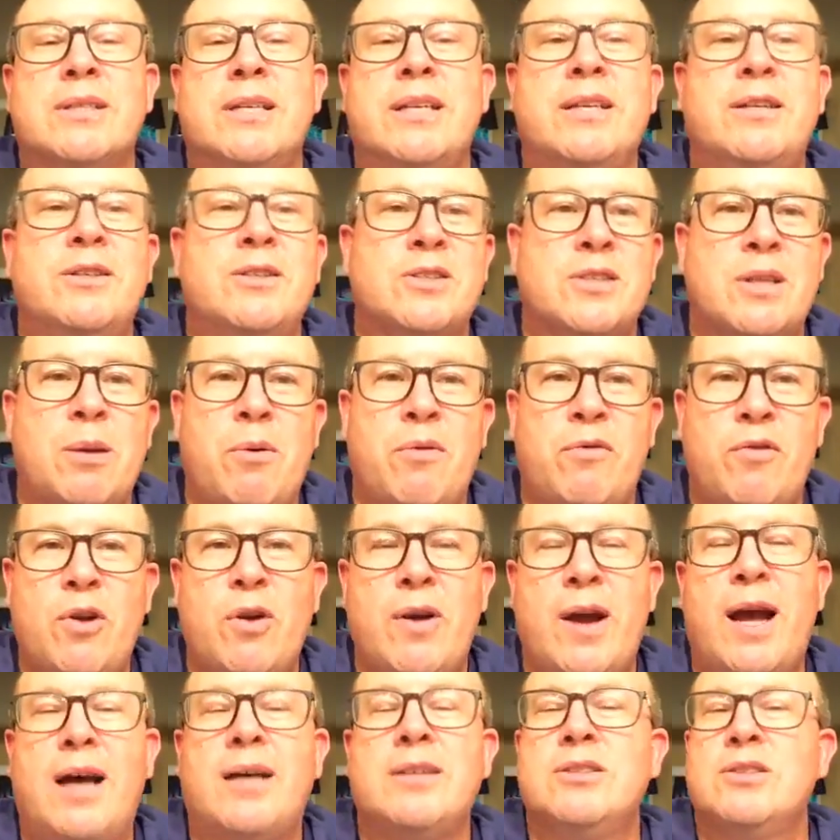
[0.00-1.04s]
And in some of
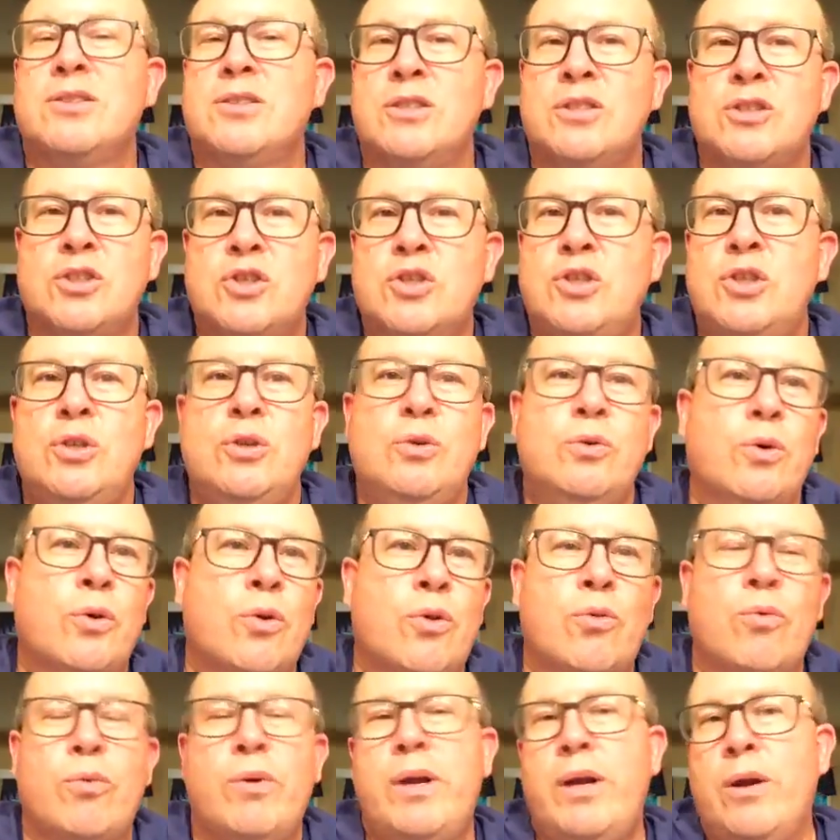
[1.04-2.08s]
your houses, there's 2 or
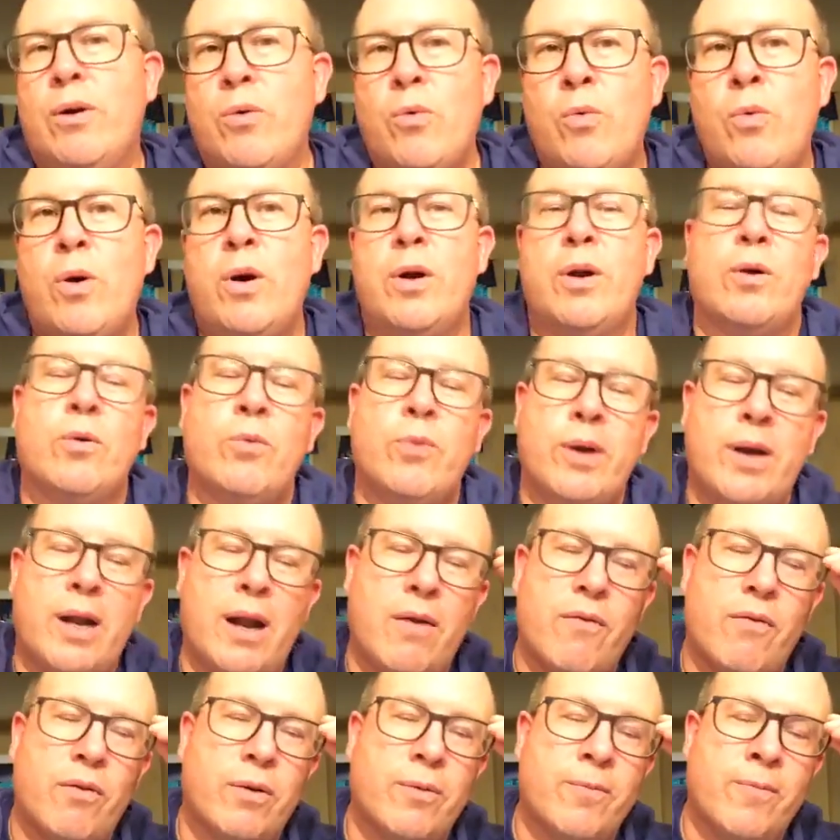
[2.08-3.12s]
3 or 1 or
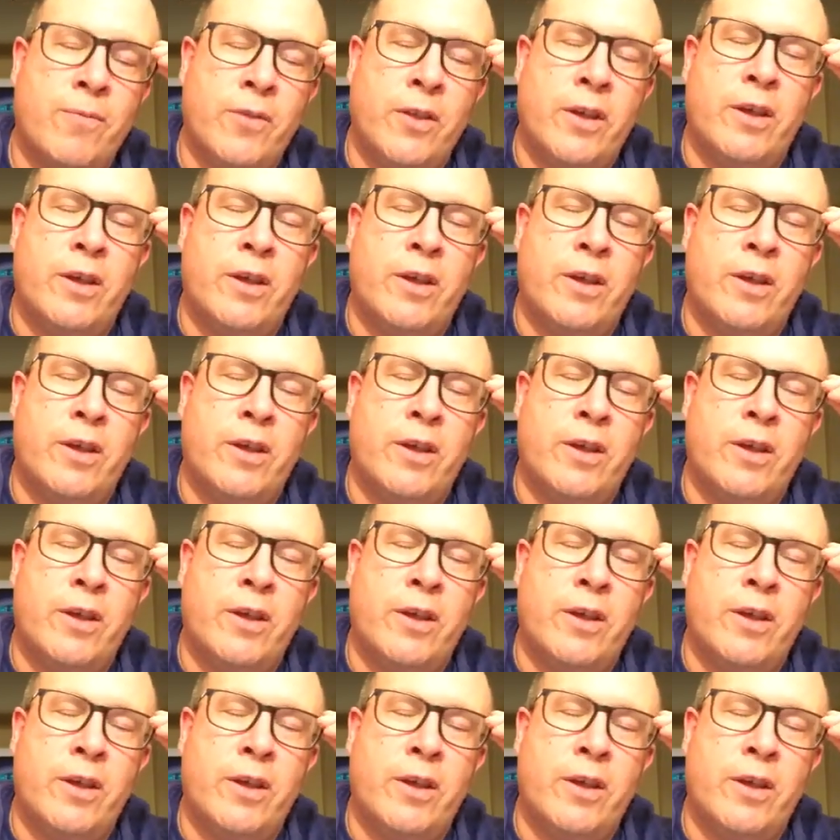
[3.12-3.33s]
whatever.